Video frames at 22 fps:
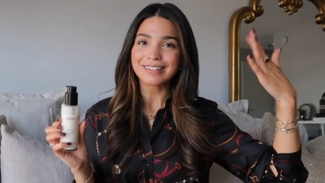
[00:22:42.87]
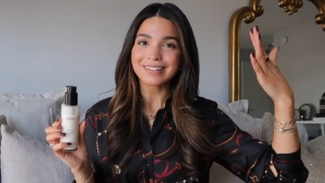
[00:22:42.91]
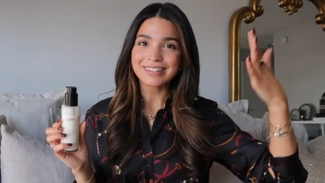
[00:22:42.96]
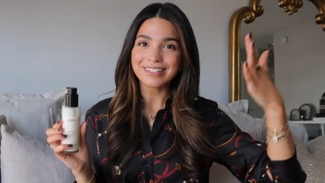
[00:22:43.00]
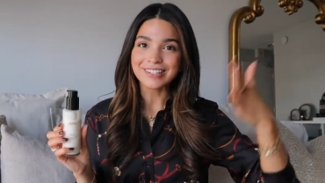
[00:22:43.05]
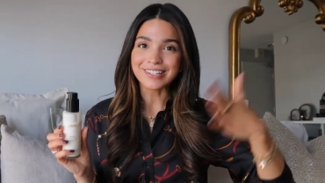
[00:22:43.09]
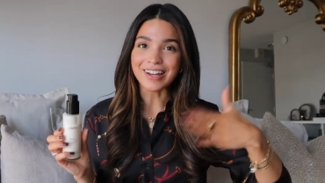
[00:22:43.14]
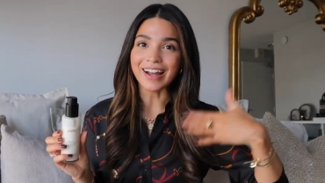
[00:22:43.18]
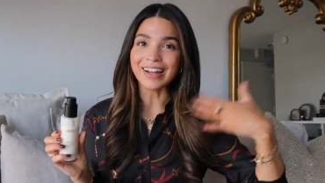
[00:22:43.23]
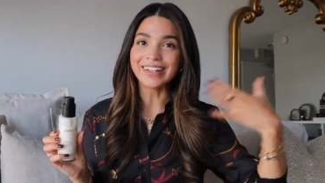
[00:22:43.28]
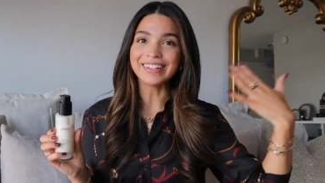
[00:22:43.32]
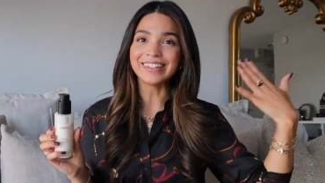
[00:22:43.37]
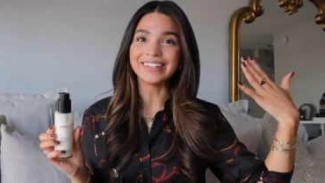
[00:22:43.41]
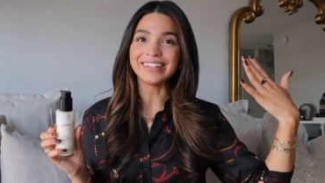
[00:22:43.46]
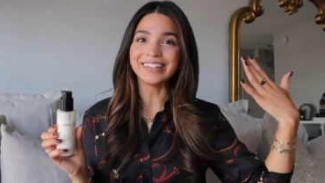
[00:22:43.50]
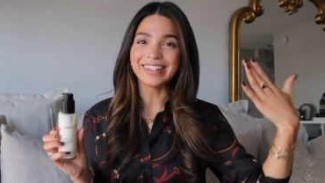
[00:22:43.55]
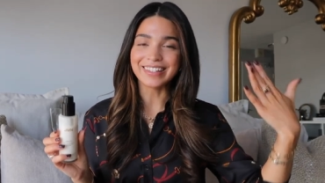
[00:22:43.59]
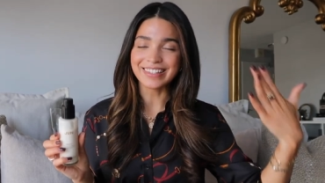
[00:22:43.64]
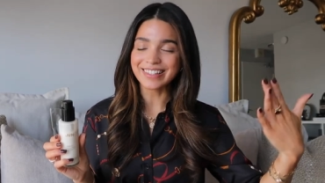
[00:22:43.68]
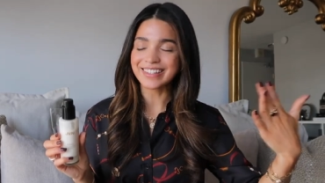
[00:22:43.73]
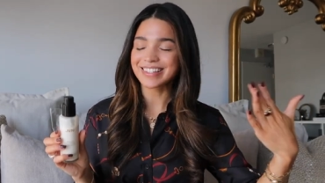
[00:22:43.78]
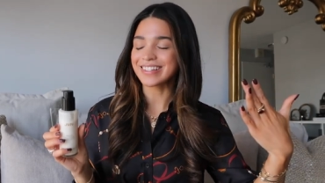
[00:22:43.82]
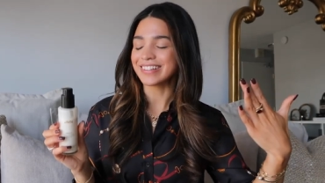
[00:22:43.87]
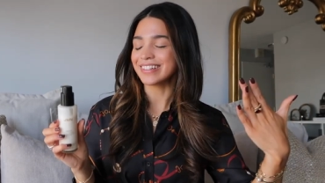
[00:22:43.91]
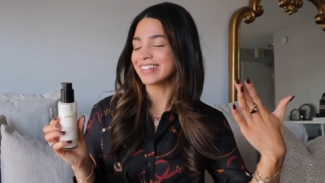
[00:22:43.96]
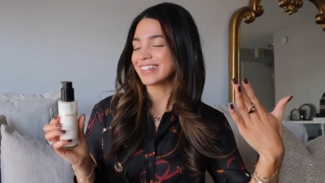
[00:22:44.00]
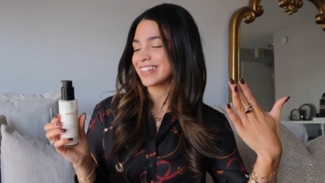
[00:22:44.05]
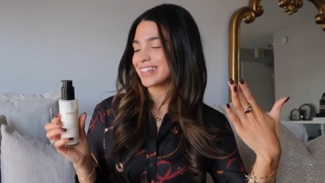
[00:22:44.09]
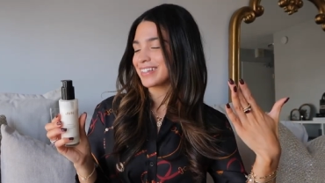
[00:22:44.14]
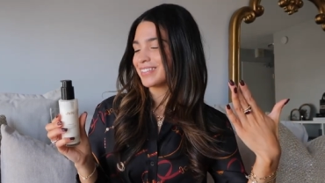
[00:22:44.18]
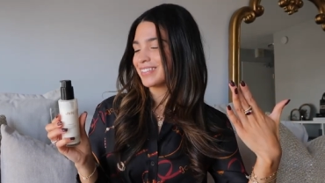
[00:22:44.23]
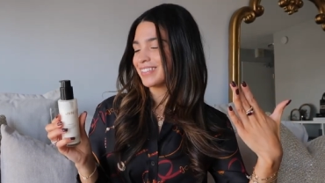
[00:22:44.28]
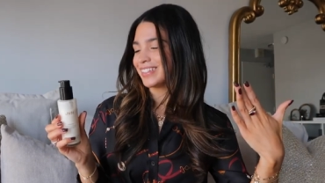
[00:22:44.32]
shiny and
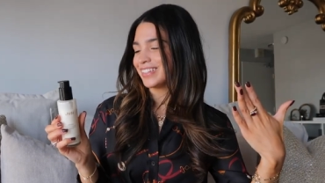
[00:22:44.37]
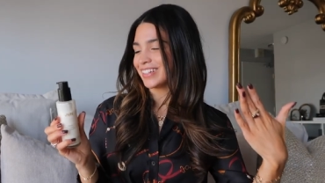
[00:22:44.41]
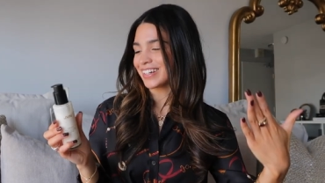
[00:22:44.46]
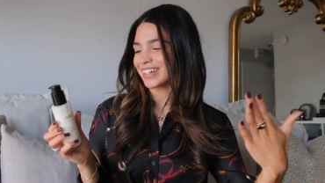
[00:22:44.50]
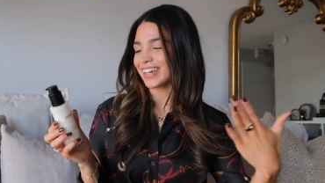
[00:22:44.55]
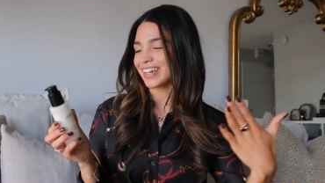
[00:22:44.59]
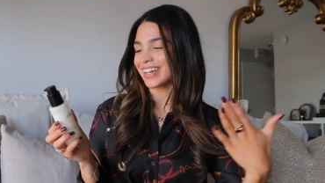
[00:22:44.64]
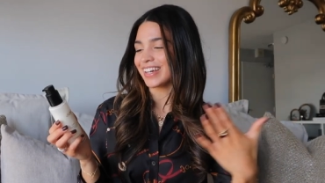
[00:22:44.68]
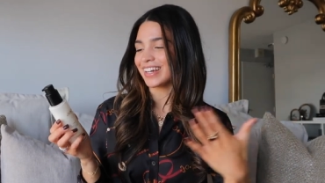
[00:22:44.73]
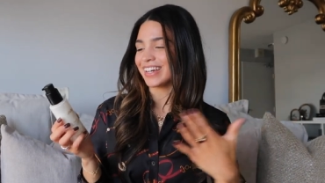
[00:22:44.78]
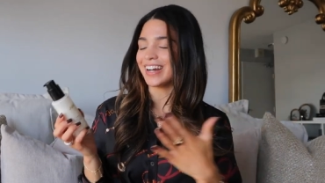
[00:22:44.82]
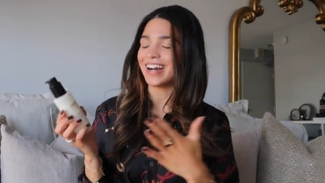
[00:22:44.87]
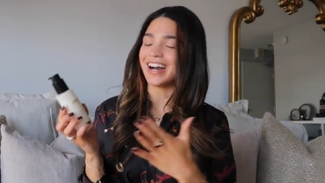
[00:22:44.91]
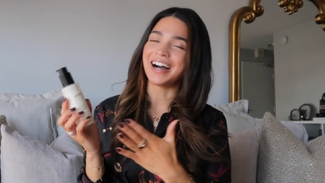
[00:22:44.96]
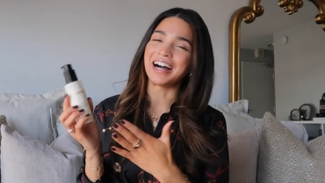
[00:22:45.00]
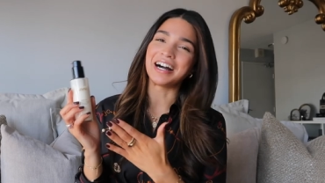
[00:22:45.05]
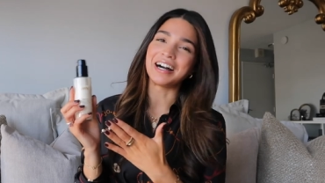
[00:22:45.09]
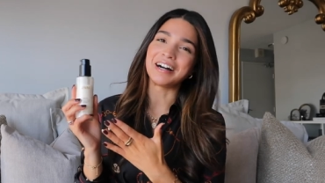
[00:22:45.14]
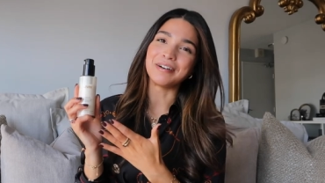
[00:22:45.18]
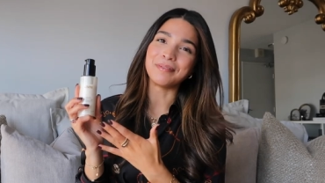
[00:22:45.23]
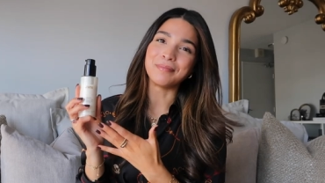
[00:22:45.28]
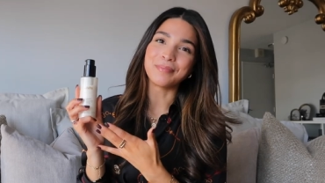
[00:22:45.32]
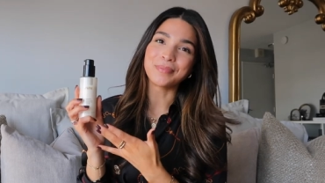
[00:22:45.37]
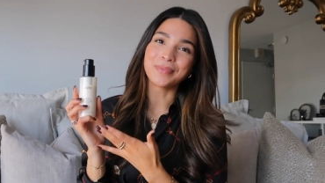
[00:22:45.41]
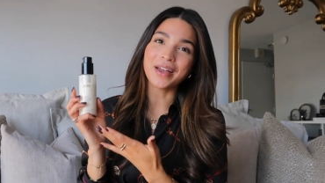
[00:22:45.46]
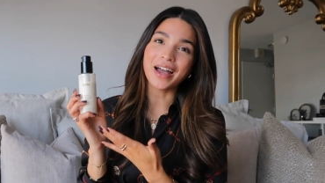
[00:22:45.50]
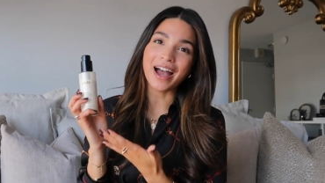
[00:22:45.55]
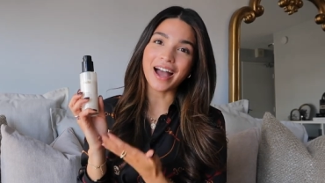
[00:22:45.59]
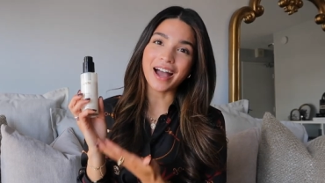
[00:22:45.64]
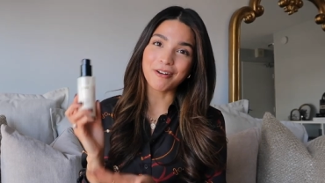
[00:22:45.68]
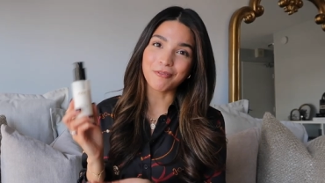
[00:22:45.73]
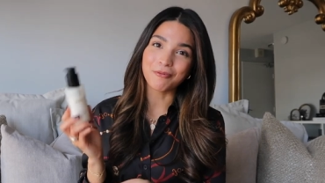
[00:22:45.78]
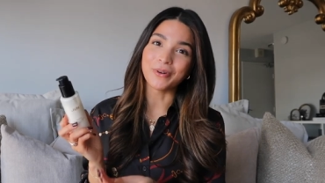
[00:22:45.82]
silky looking um,
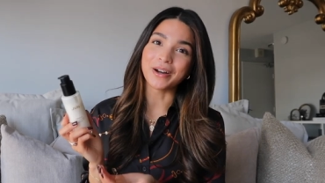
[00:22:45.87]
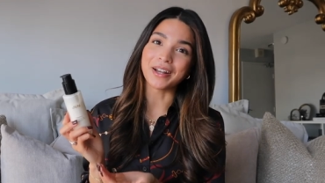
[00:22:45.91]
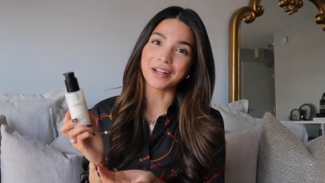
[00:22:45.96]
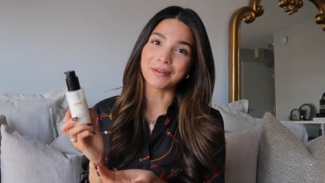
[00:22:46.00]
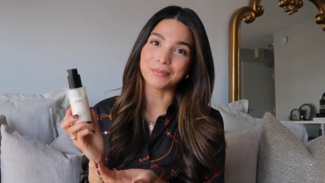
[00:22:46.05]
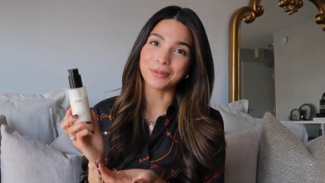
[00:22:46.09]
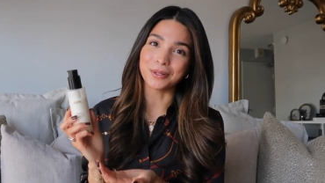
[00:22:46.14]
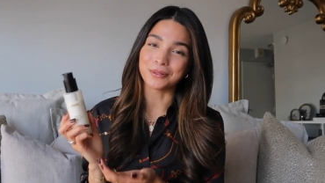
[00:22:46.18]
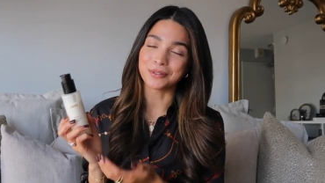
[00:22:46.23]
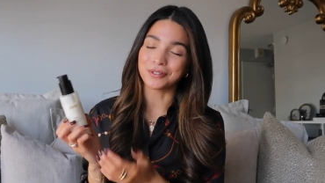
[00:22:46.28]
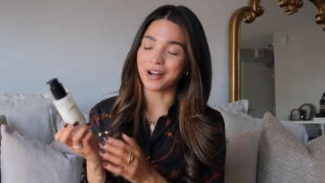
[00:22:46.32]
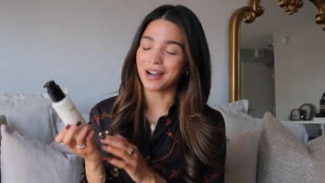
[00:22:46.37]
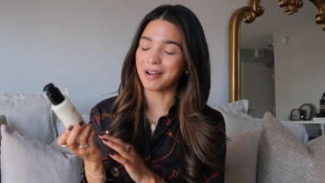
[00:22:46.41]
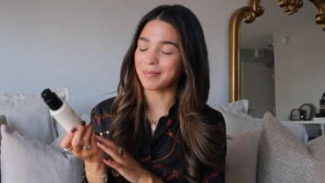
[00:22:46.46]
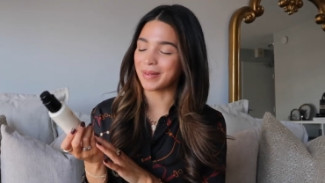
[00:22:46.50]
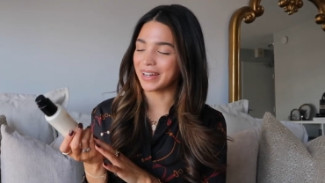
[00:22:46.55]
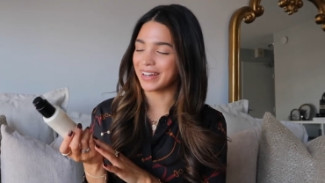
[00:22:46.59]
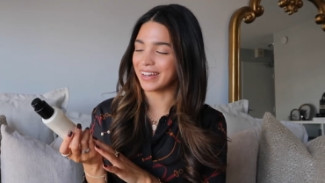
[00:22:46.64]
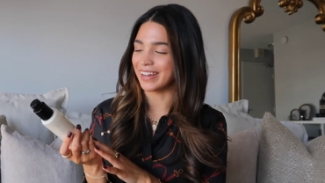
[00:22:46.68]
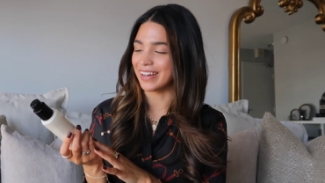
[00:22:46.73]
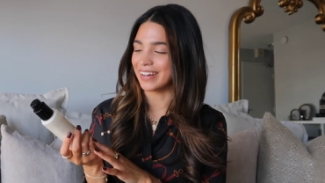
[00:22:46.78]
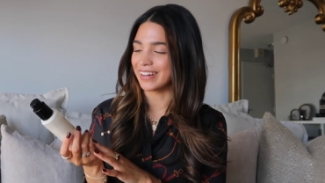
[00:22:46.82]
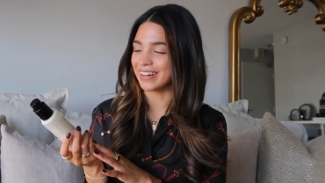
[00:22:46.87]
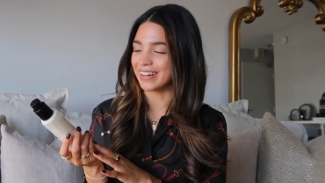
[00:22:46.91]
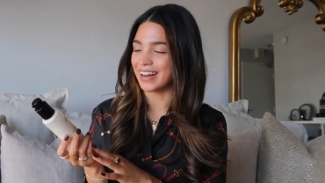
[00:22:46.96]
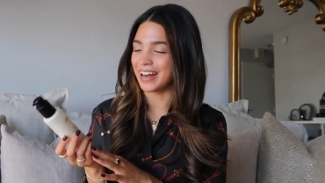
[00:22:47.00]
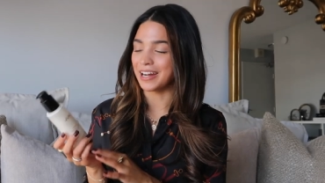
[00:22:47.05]
when I blow dry my hair.